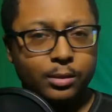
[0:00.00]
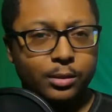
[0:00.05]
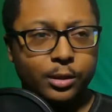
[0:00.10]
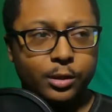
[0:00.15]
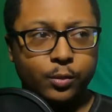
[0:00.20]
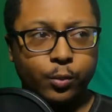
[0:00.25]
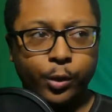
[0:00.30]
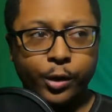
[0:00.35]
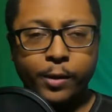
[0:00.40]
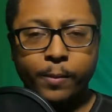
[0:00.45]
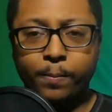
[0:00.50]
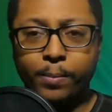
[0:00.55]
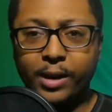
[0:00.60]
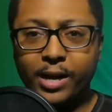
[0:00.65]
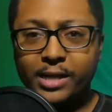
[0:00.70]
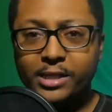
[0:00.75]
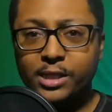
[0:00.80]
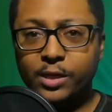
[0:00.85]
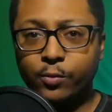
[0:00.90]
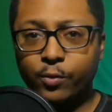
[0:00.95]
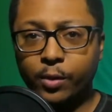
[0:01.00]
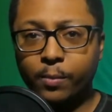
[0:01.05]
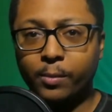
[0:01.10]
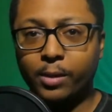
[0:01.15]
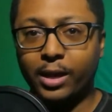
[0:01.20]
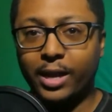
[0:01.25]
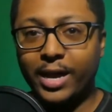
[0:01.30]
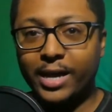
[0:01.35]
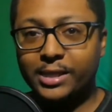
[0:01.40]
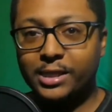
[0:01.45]
Does wearing plastic rimmed
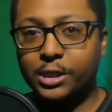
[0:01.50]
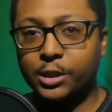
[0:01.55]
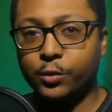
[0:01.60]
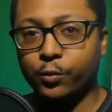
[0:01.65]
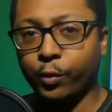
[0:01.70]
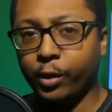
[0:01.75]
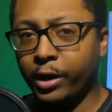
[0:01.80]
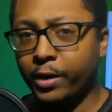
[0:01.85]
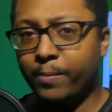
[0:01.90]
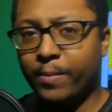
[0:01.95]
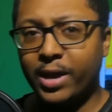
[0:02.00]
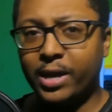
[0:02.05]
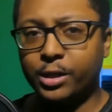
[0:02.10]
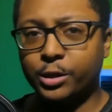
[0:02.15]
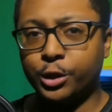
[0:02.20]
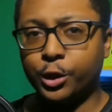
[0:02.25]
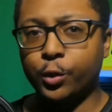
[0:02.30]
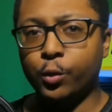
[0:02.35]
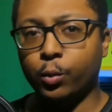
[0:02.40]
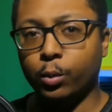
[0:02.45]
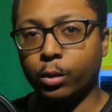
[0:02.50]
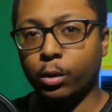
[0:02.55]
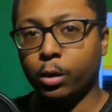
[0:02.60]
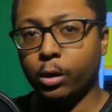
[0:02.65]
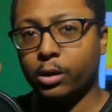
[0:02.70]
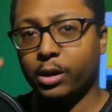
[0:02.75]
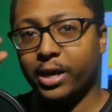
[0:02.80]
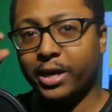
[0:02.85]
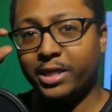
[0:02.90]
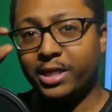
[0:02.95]
glasses really make a dude
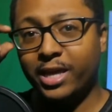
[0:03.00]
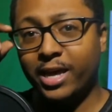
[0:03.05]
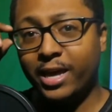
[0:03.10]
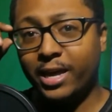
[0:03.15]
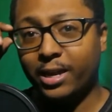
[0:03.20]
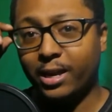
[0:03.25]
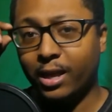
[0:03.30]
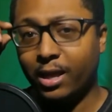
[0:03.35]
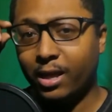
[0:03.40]
look like that?